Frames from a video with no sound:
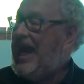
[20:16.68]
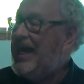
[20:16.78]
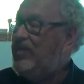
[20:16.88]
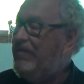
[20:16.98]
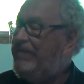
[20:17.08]

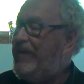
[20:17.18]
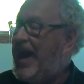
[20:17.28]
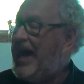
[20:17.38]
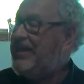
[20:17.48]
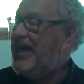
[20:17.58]
and the
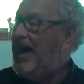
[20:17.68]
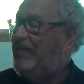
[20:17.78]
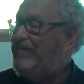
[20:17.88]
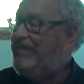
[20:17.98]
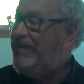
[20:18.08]
fat
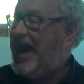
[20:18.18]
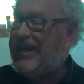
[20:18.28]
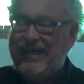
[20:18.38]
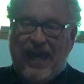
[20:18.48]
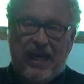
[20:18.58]
of
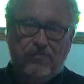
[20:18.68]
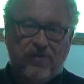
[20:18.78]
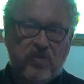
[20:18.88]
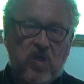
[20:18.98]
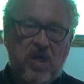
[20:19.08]
fattened
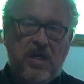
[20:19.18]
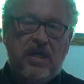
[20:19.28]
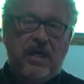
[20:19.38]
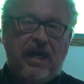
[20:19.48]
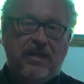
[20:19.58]
animals.
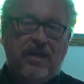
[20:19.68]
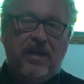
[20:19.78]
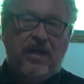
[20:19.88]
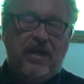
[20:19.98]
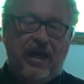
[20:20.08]

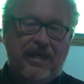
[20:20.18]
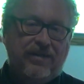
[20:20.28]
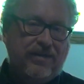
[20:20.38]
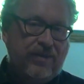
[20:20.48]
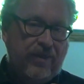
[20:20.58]
And
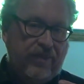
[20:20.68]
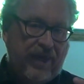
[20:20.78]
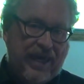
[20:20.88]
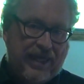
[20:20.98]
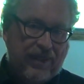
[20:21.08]

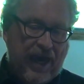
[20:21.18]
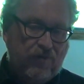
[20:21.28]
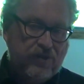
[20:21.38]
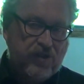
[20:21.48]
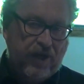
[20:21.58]
the
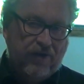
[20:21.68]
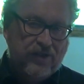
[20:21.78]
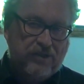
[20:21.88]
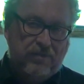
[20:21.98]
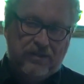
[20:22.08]
language there
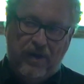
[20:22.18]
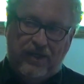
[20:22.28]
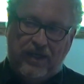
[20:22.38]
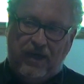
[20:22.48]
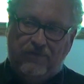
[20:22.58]
is
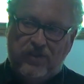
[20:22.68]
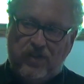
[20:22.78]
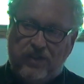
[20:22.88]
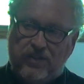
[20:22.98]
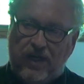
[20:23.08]
meant to give us
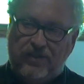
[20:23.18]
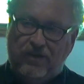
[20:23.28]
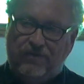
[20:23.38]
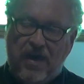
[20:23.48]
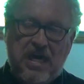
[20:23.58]
the sense
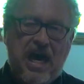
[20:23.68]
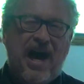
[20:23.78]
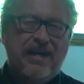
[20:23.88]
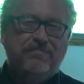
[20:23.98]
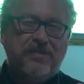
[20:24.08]
of,
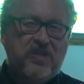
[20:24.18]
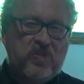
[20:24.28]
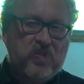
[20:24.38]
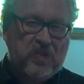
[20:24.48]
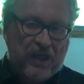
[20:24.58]
I am
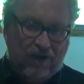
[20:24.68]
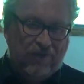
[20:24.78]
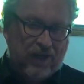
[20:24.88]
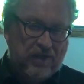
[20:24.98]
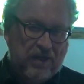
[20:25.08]
sick of
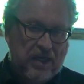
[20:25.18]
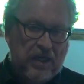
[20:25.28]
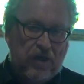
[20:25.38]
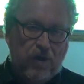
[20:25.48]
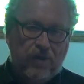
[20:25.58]
it.
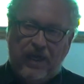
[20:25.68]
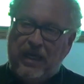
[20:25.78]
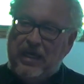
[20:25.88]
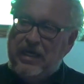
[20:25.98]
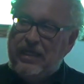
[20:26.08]
You know,
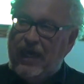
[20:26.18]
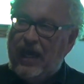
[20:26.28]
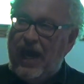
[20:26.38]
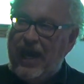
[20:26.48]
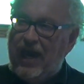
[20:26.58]
that
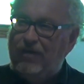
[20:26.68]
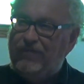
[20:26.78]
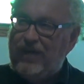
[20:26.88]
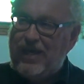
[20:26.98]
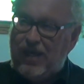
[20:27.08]
I have